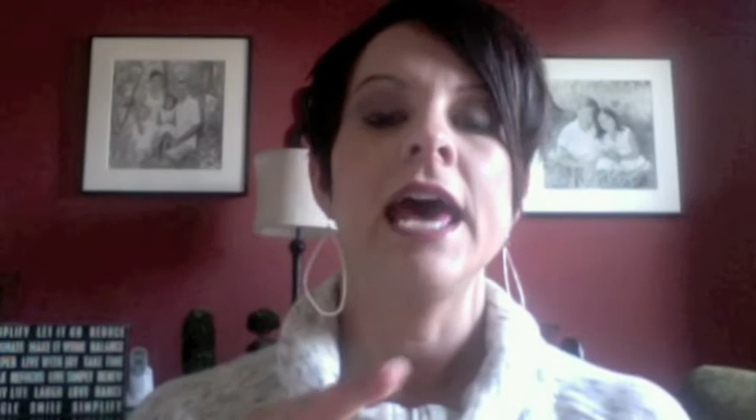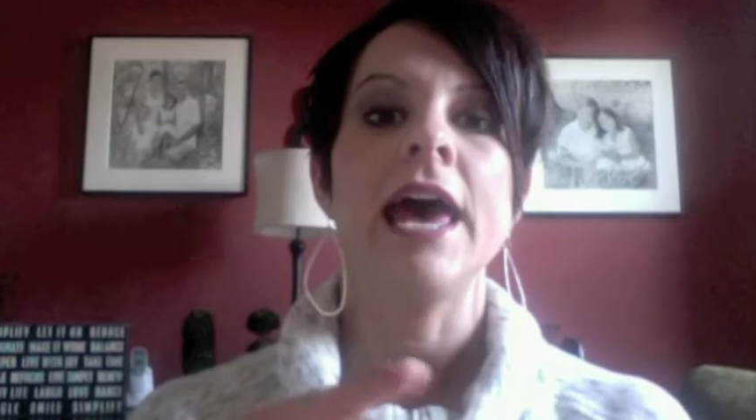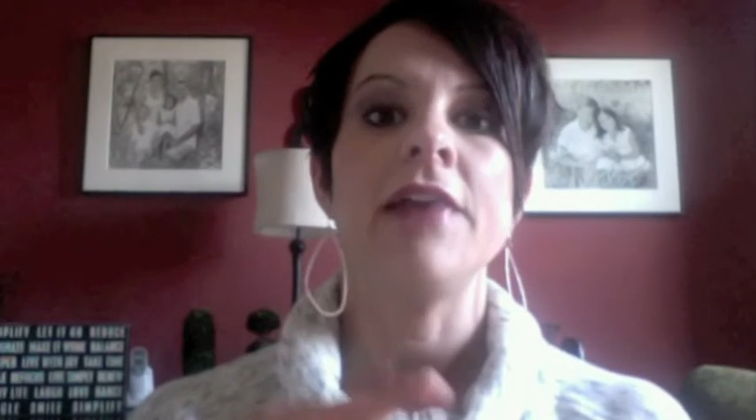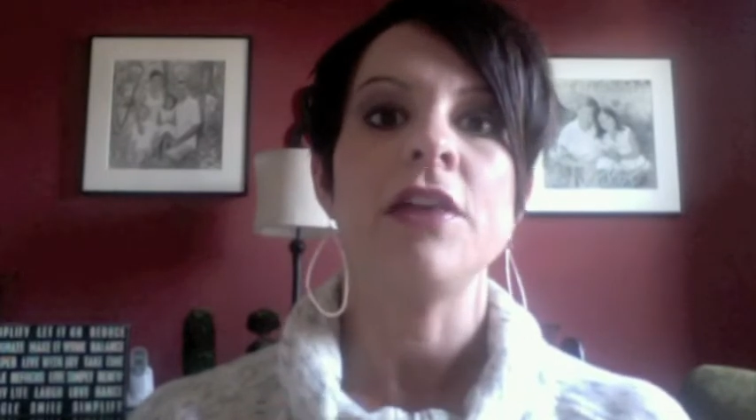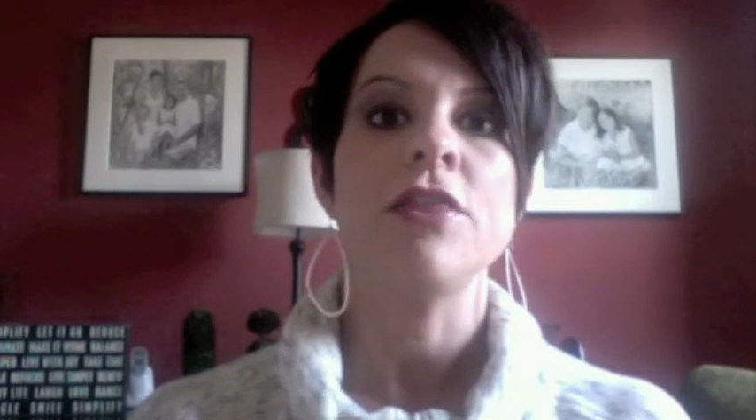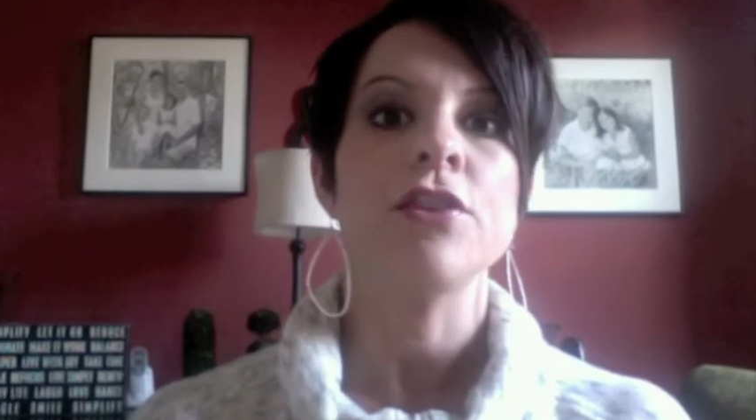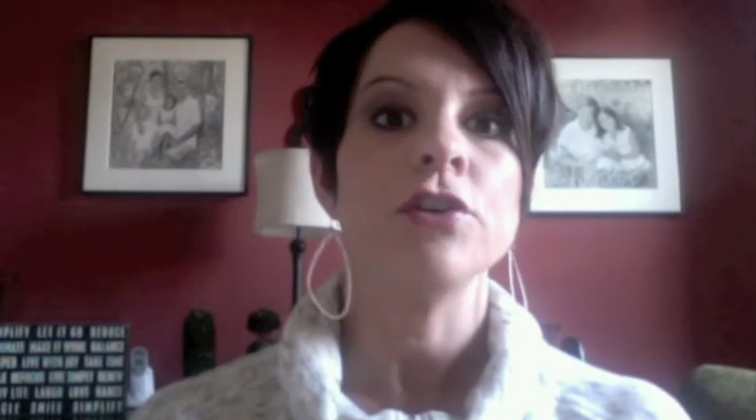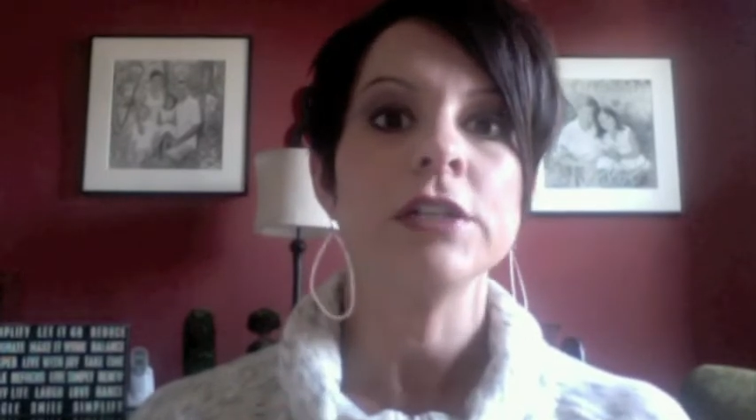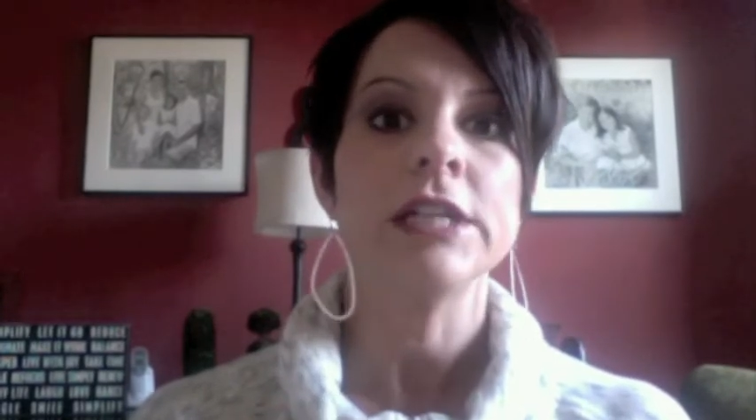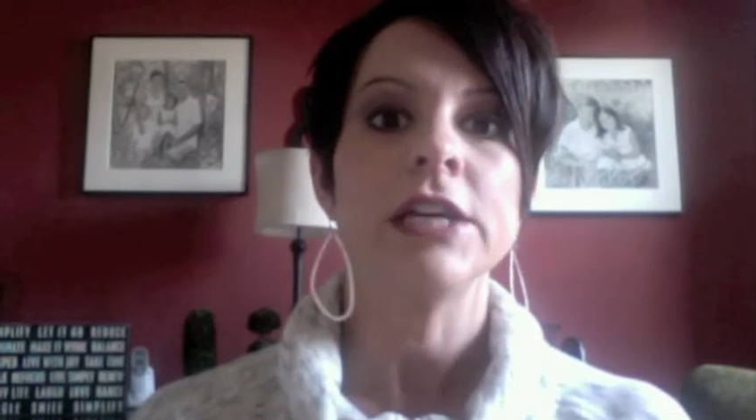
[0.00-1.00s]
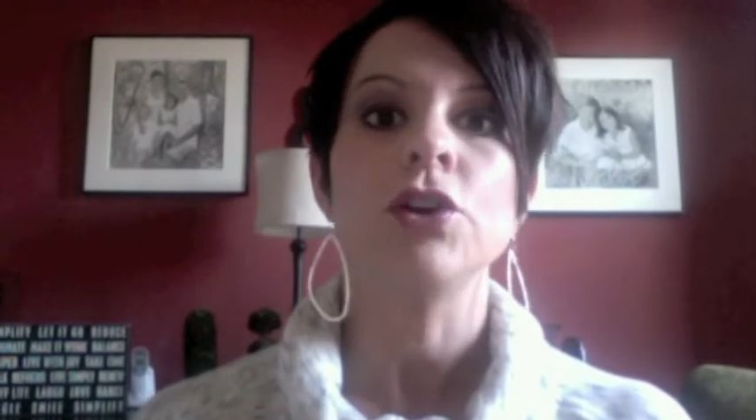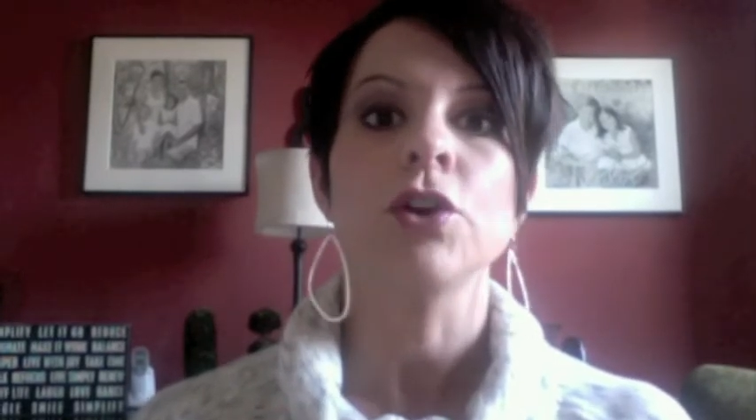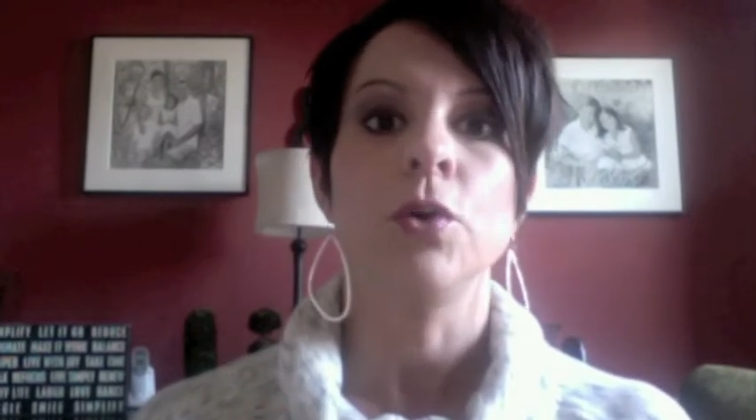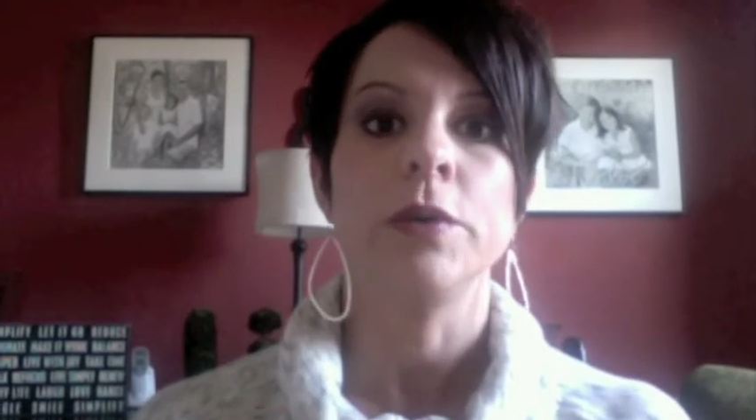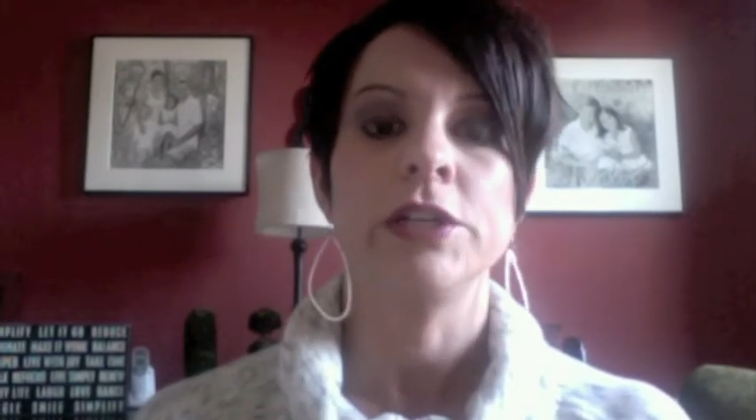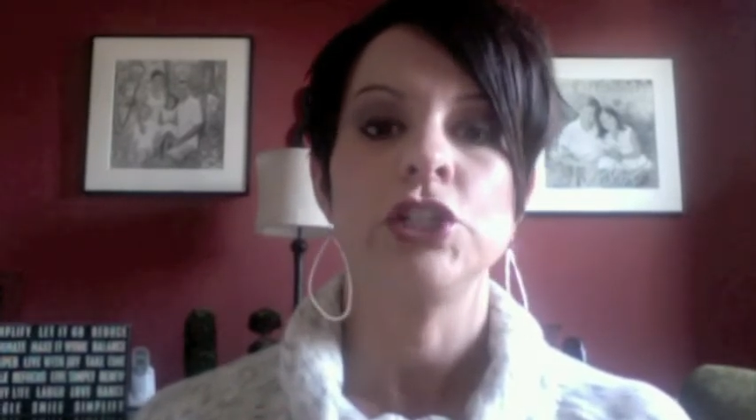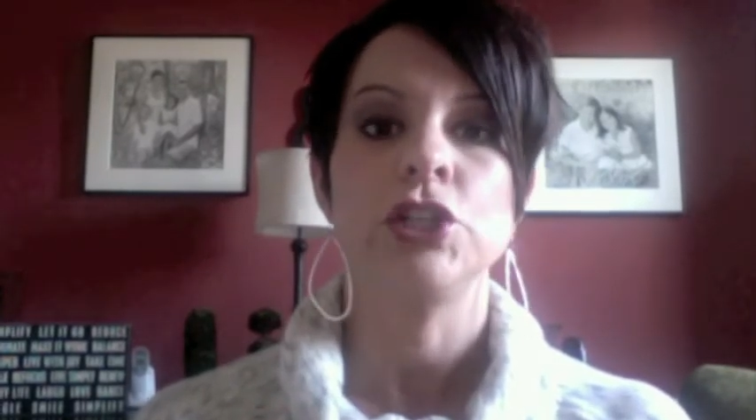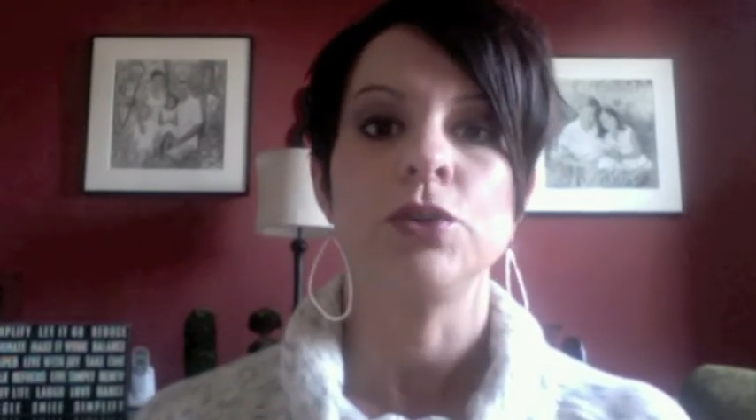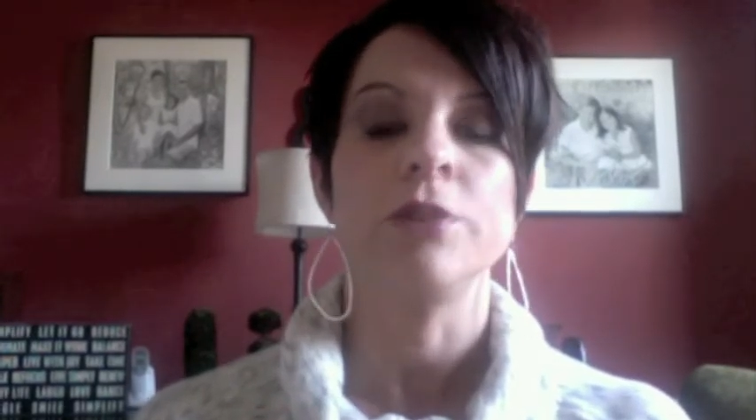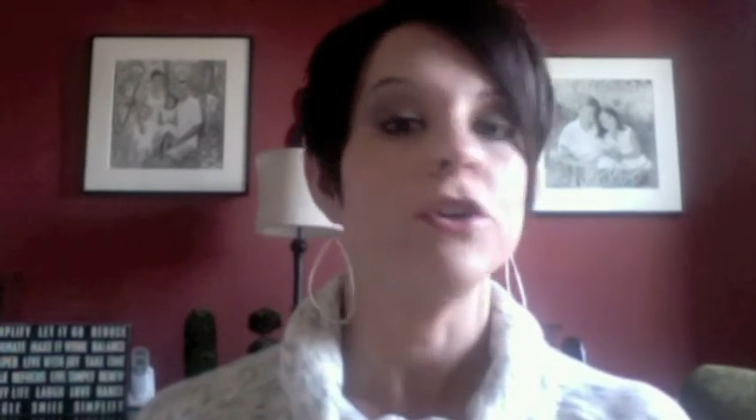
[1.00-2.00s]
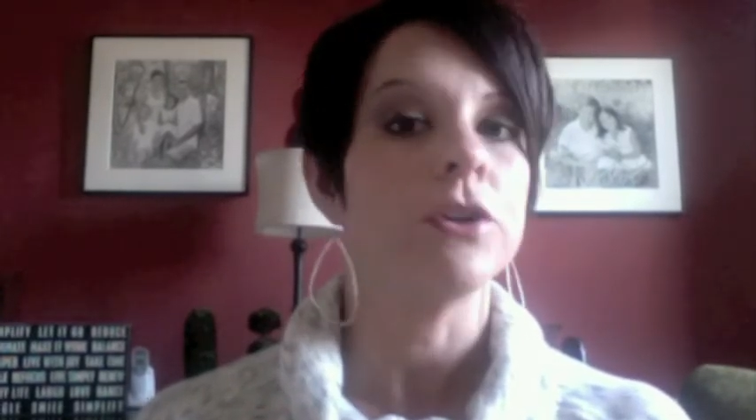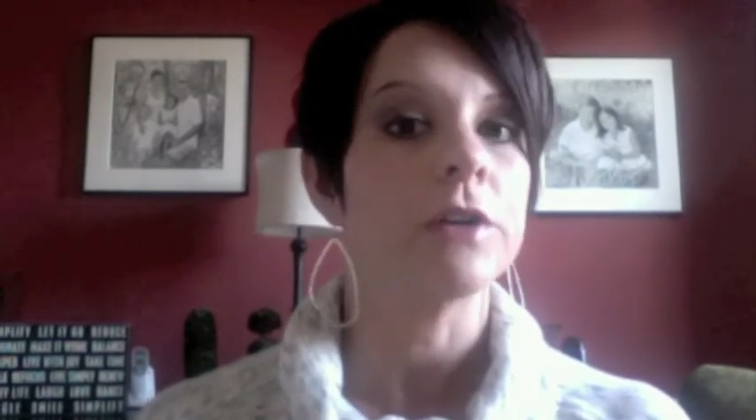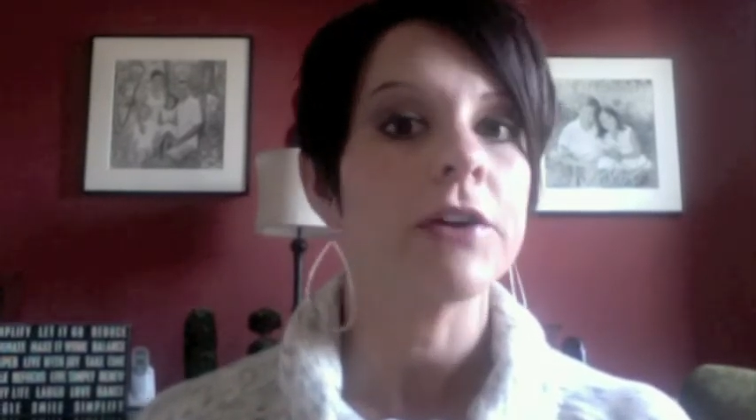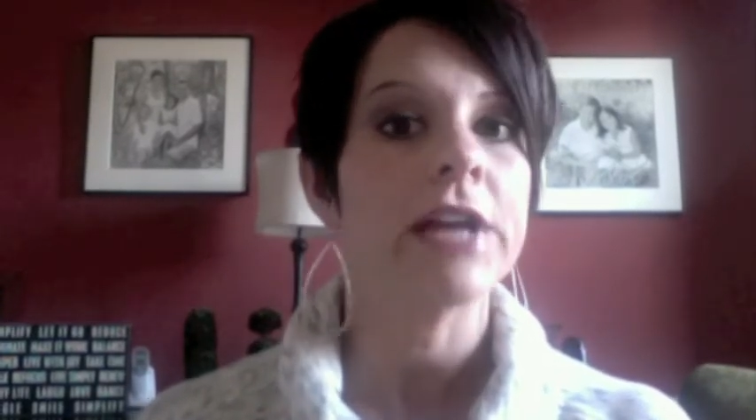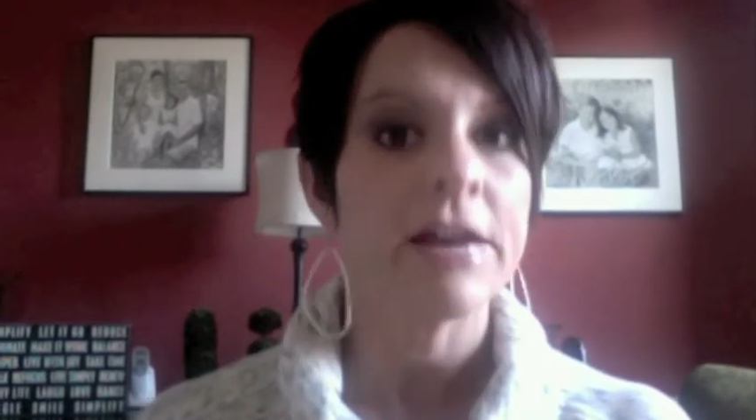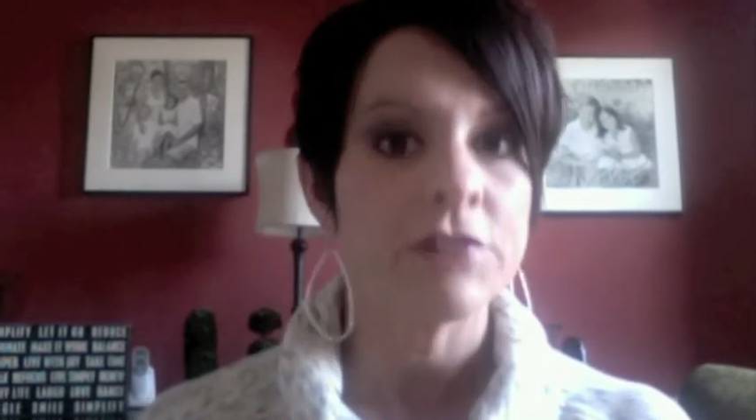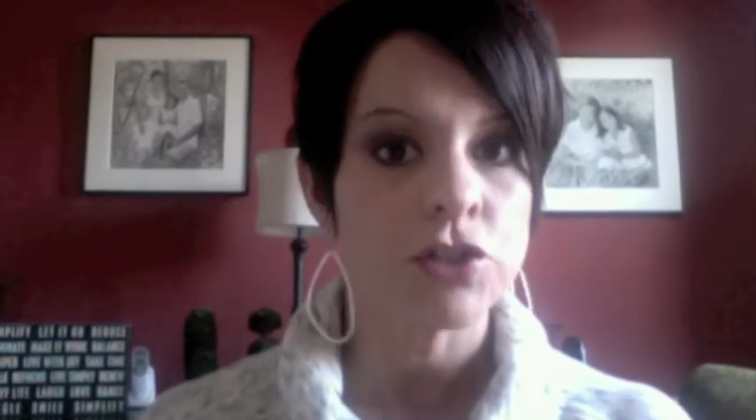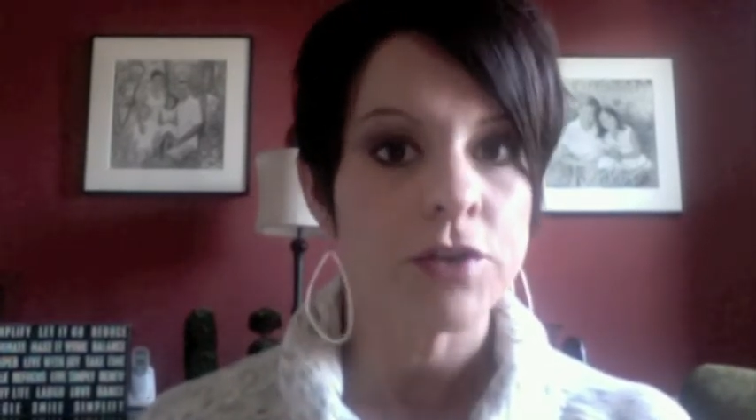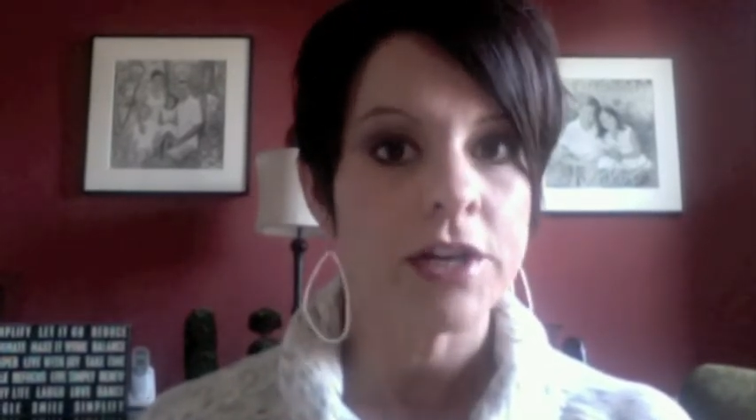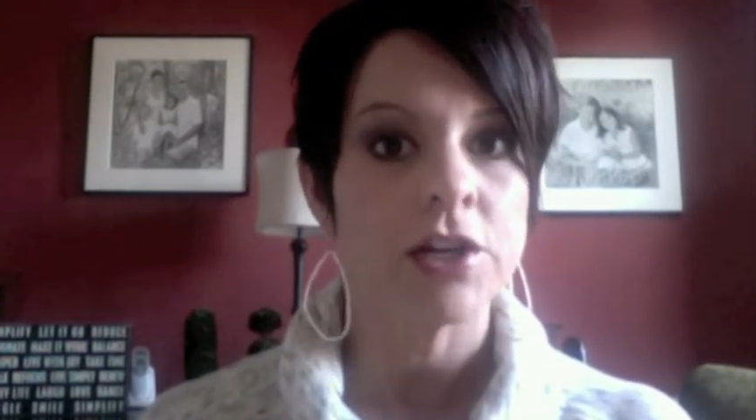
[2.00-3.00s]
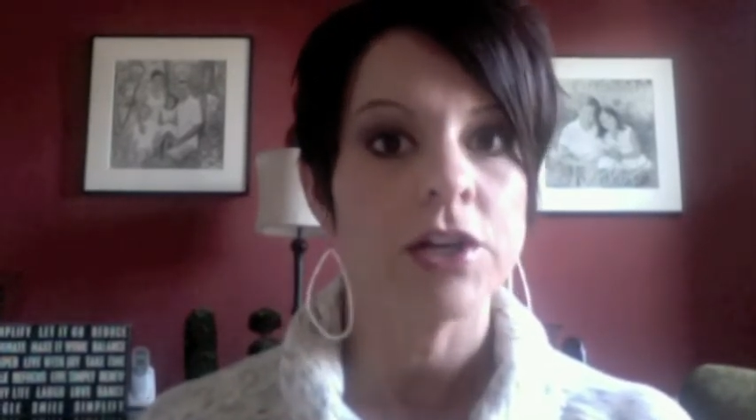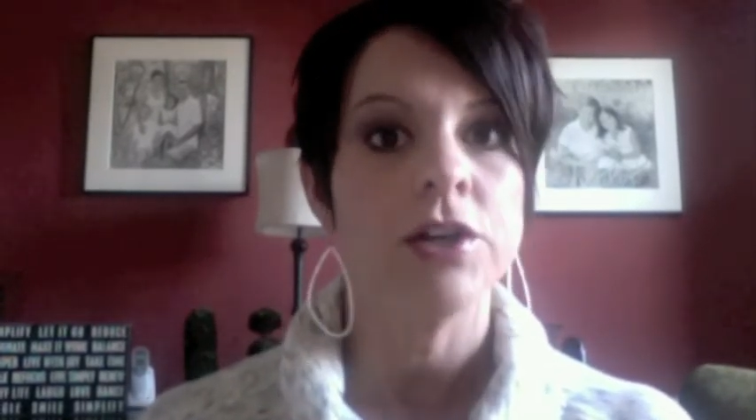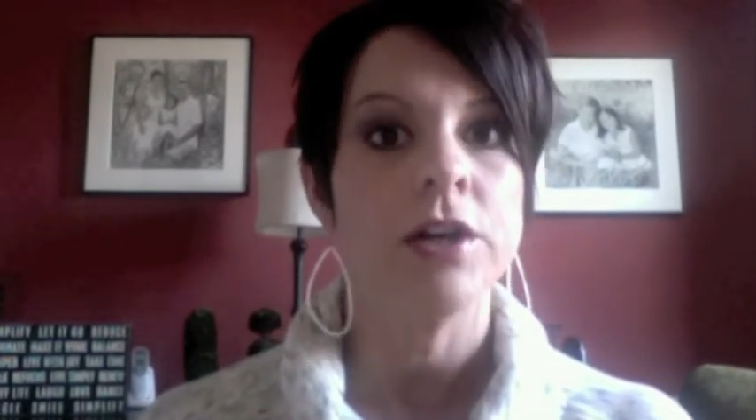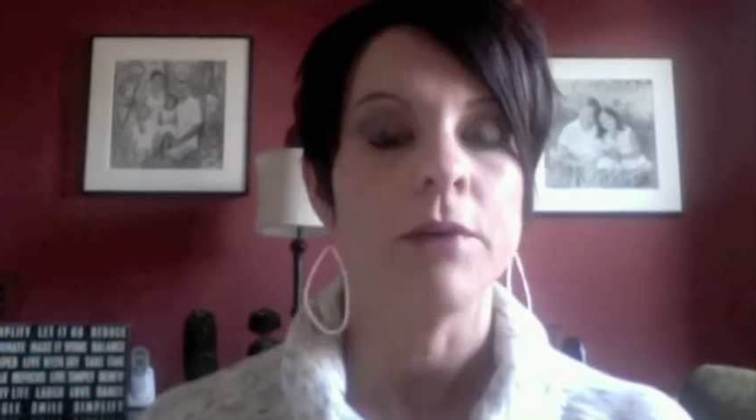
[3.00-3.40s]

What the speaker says: And then thirdly, you're going to, if you don't already have a shredder,